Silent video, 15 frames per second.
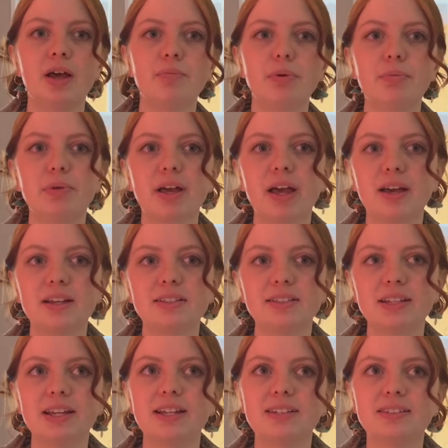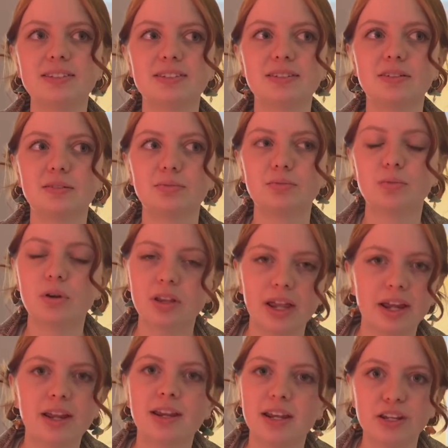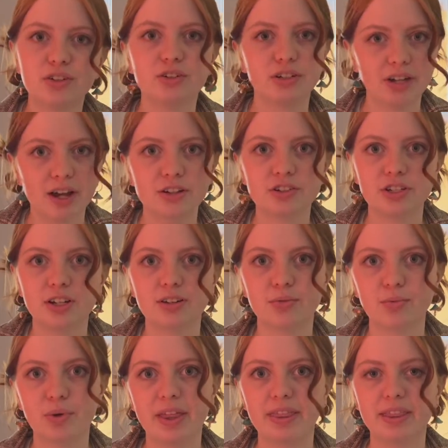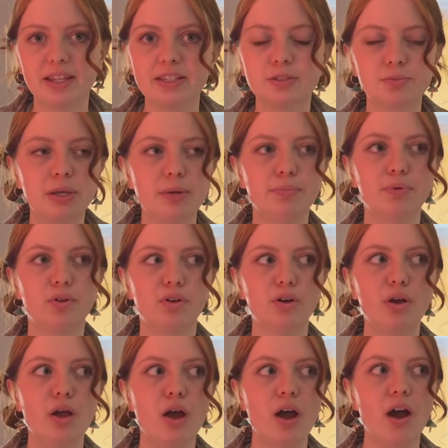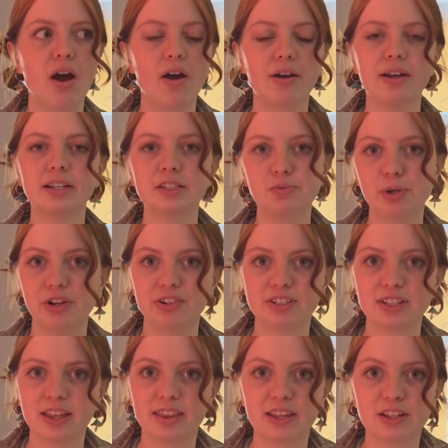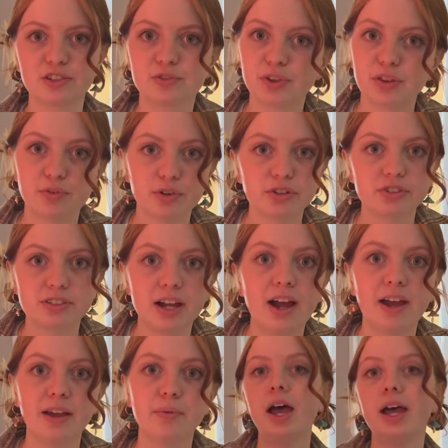but because it's more like an introduction when these people are experiencing things for the first time.